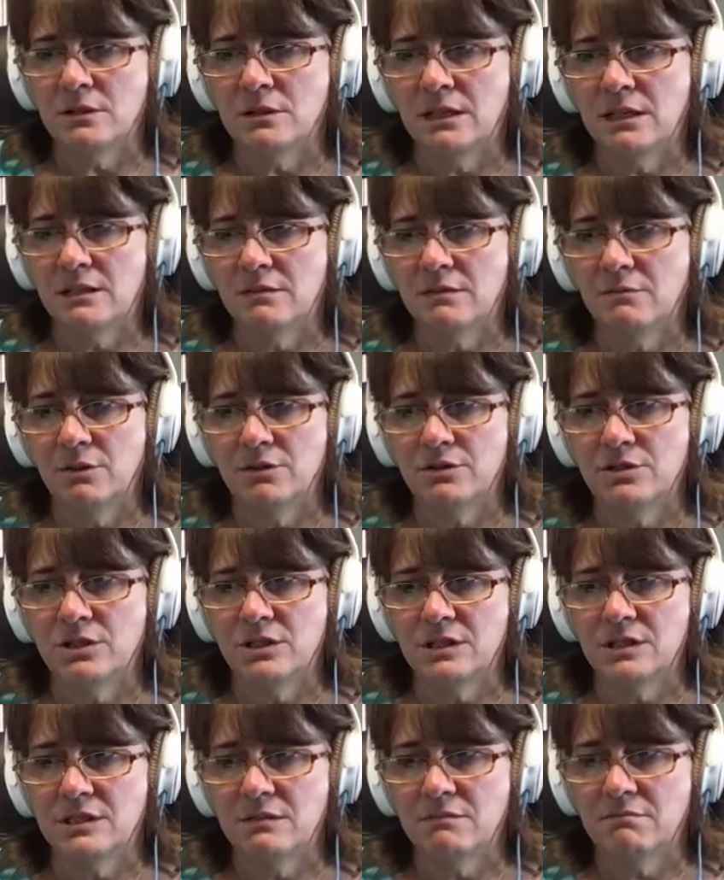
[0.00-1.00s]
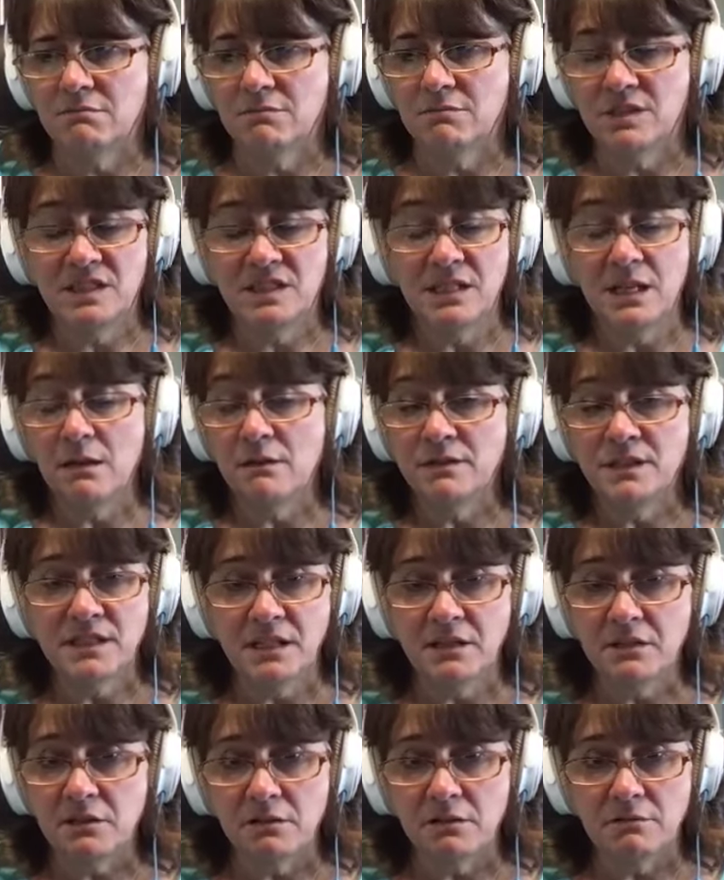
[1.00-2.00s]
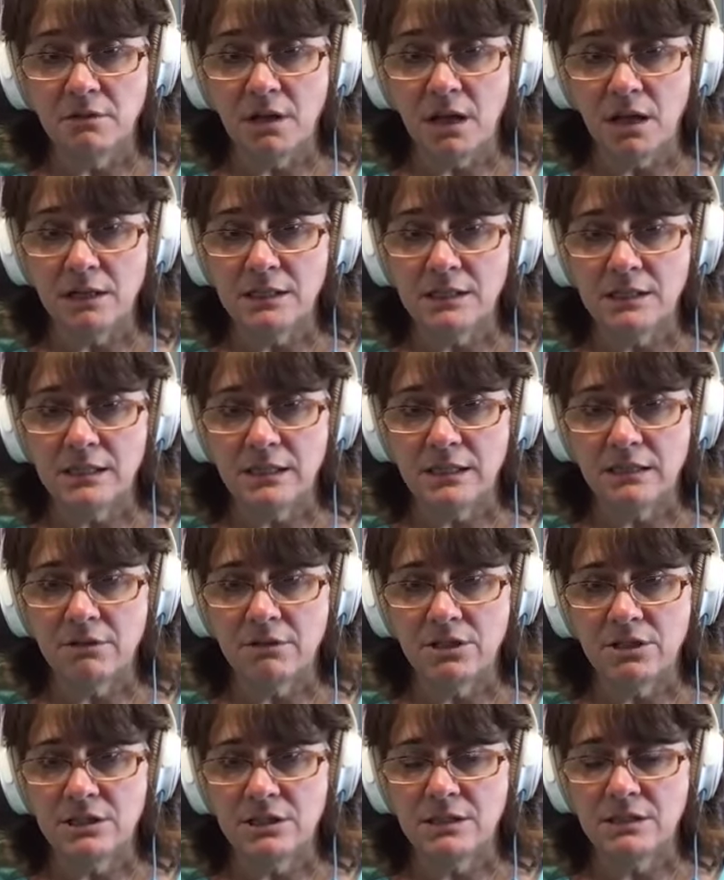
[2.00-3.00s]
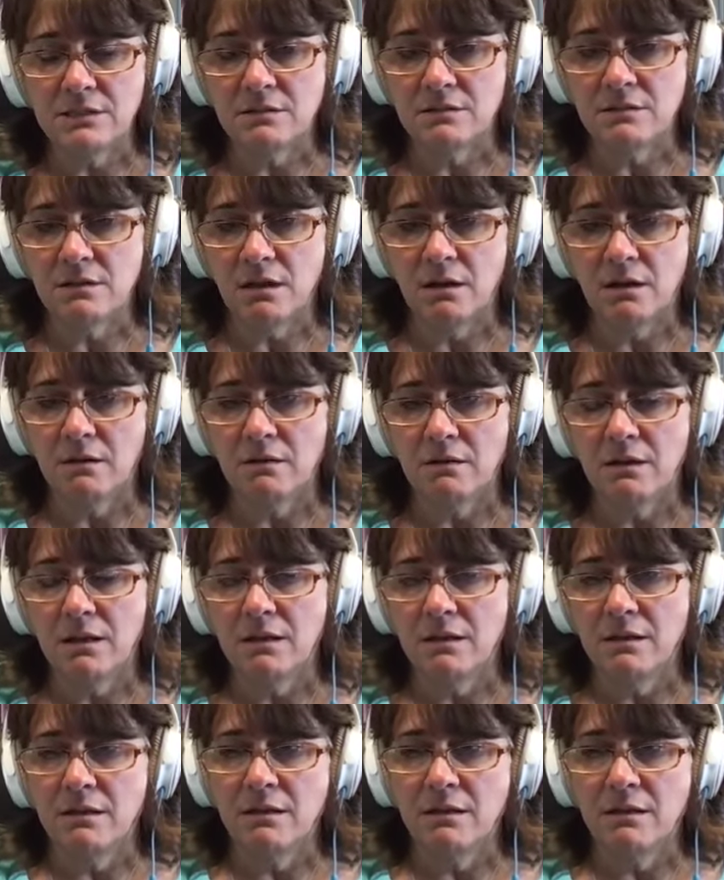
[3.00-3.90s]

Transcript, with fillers: and we're just mm-hmm. self-centered, honestly. We just are Yeah.